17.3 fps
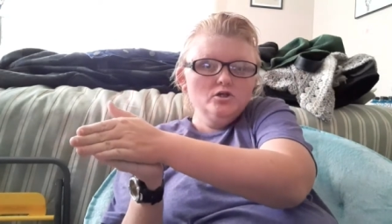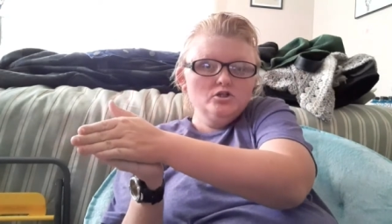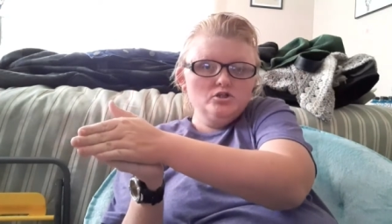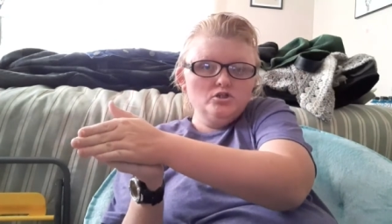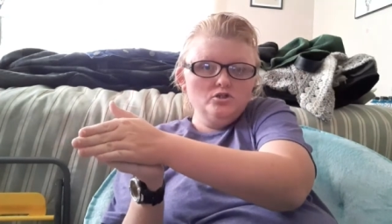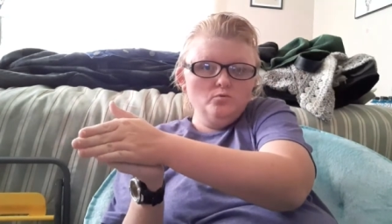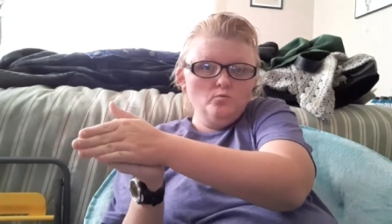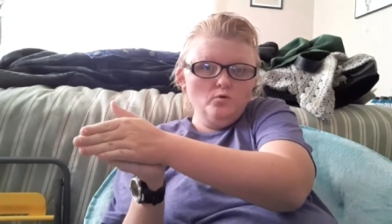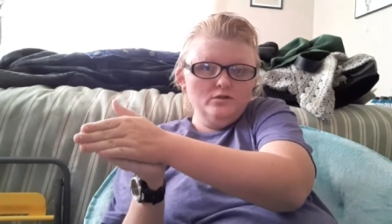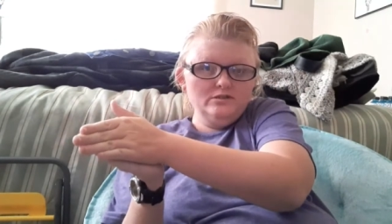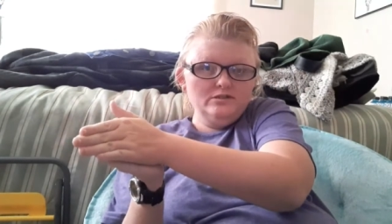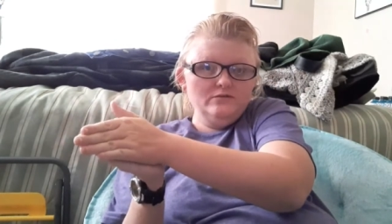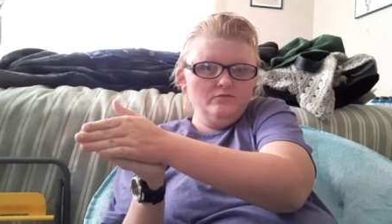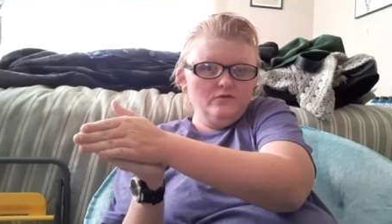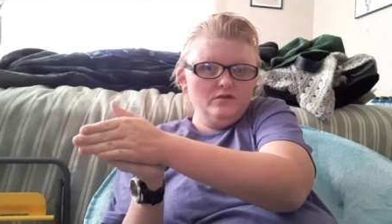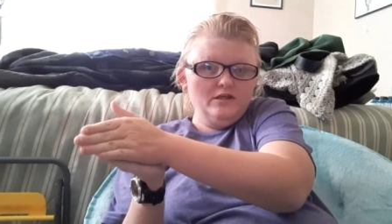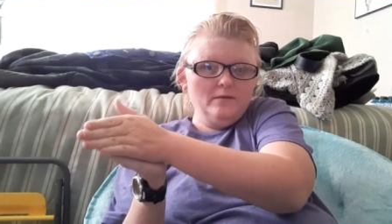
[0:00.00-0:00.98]
She wants
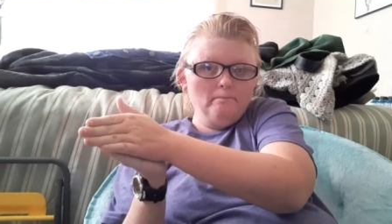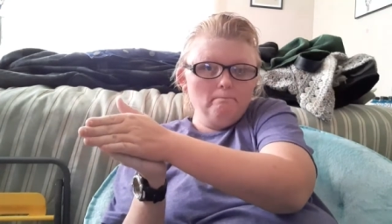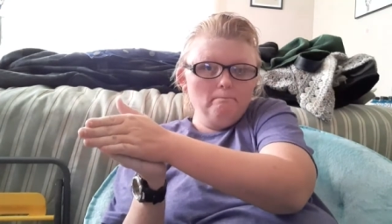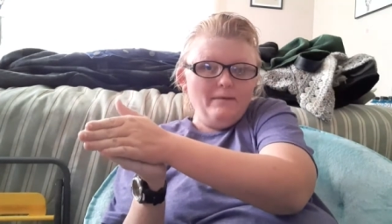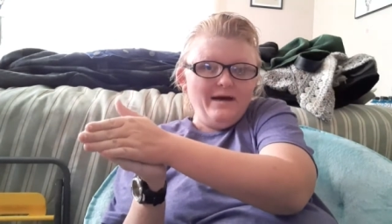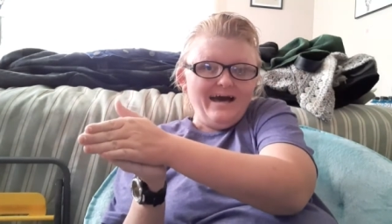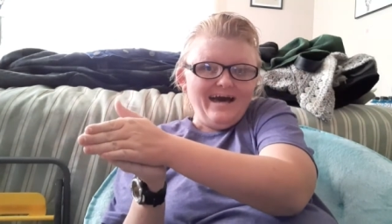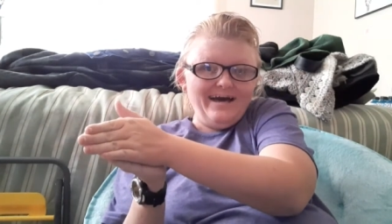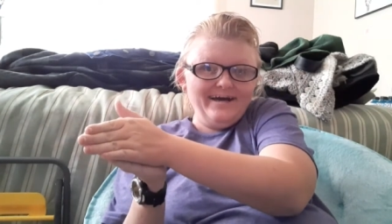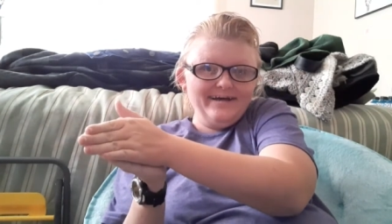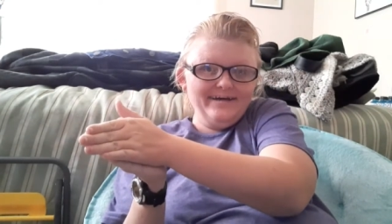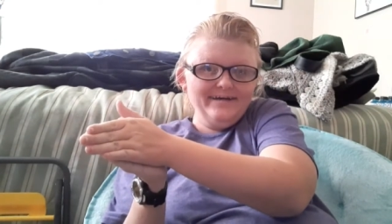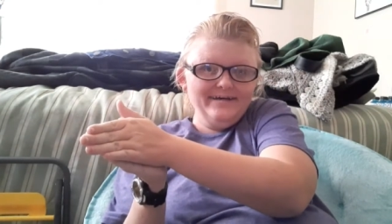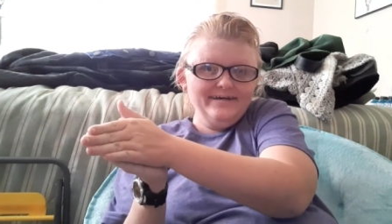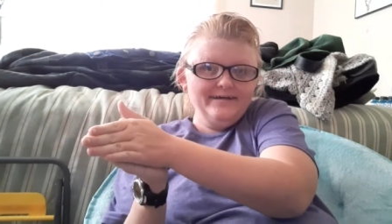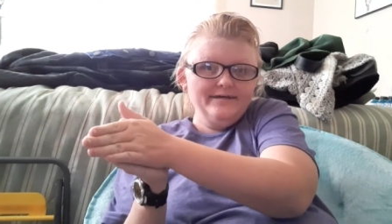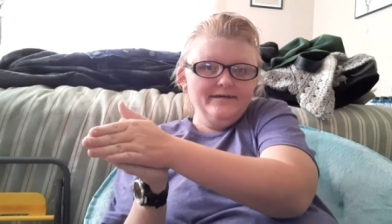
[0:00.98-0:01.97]
everything
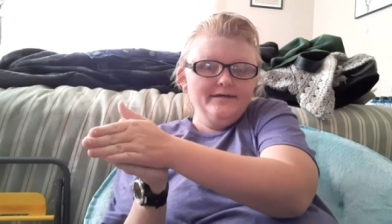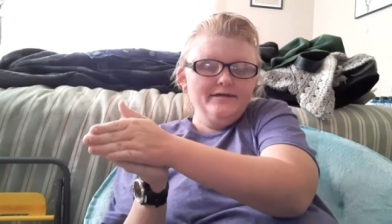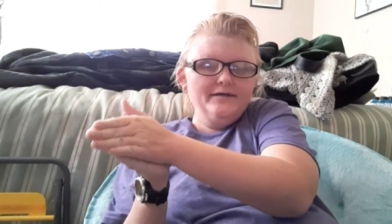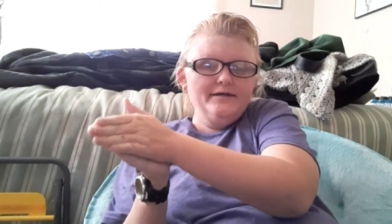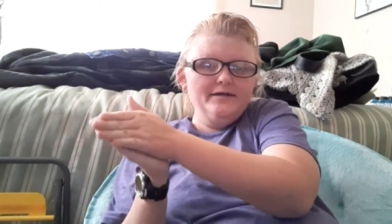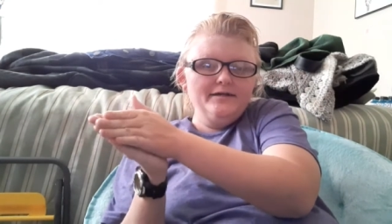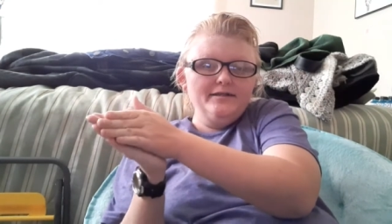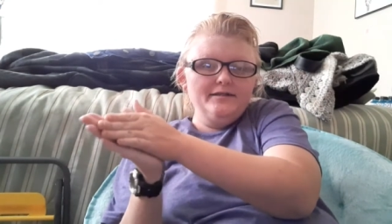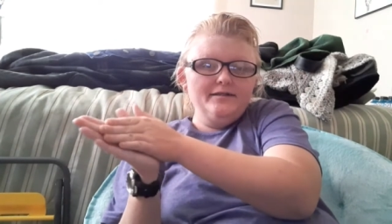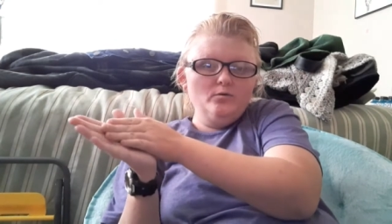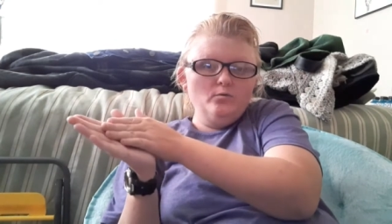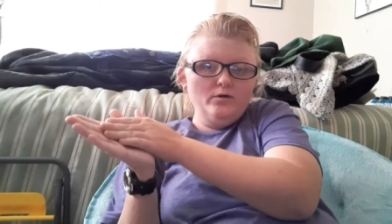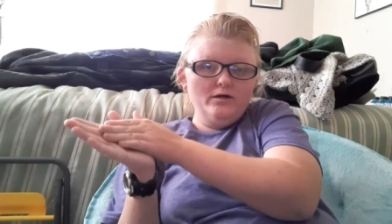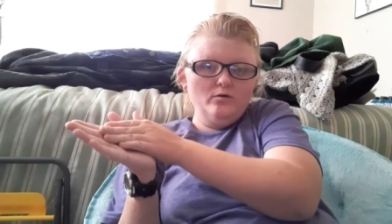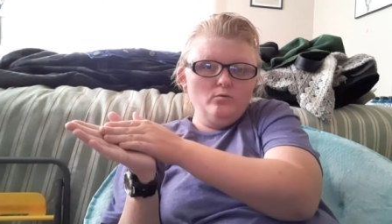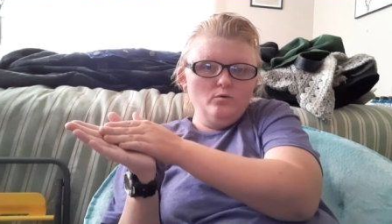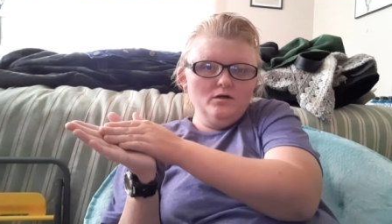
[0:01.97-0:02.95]
back the
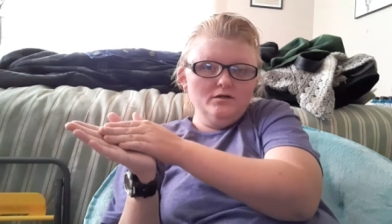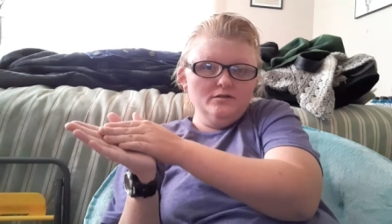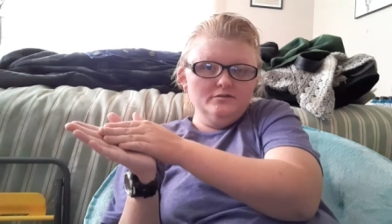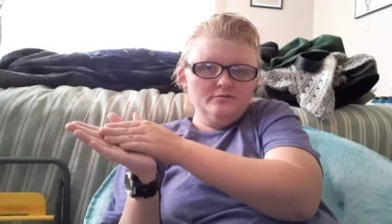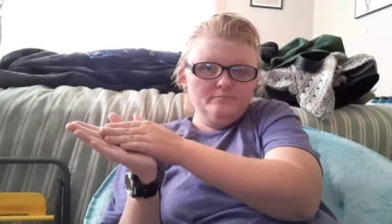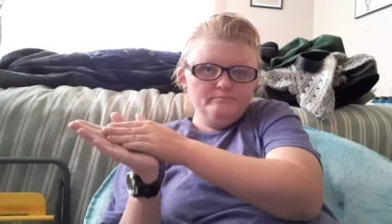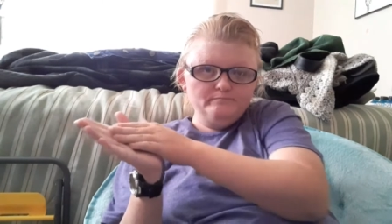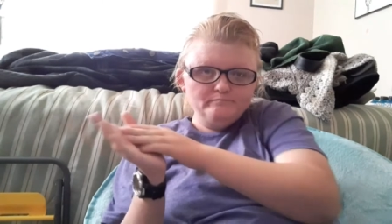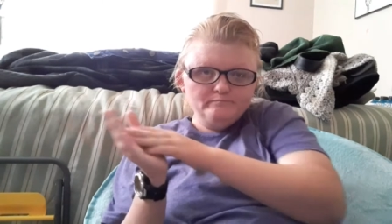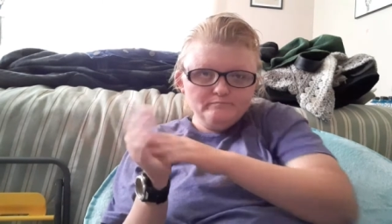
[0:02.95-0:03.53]
way it was.